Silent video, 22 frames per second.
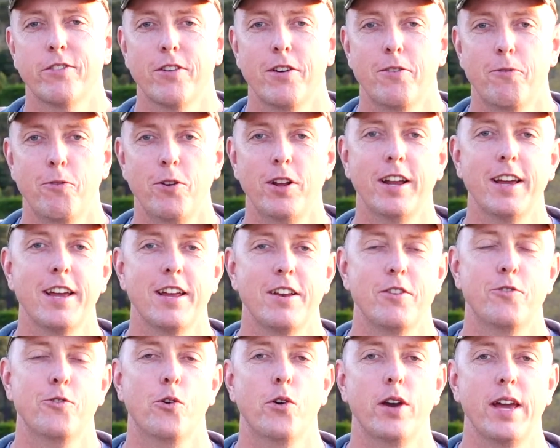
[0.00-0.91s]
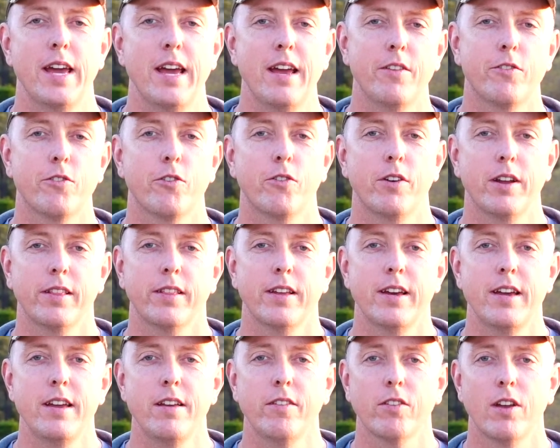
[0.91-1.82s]
I really enjoy answering
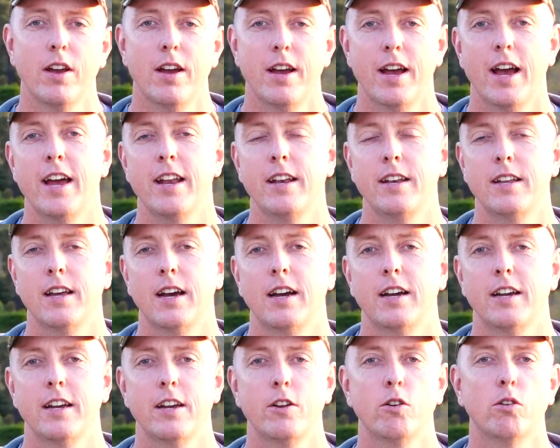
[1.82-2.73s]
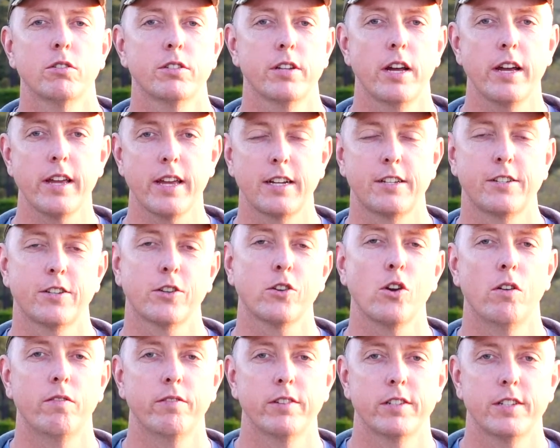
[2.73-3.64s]
these, and it also gets the
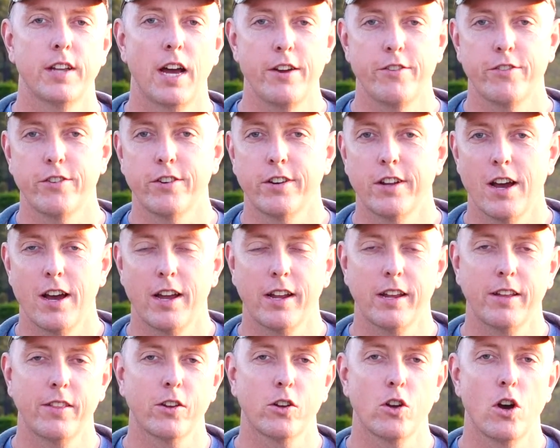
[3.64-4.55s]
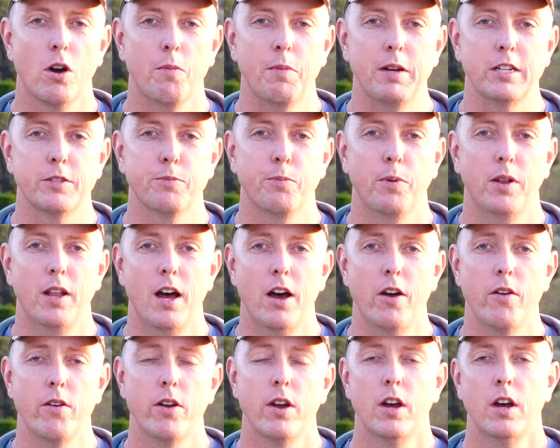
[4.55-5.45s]
conversation going in the comments below.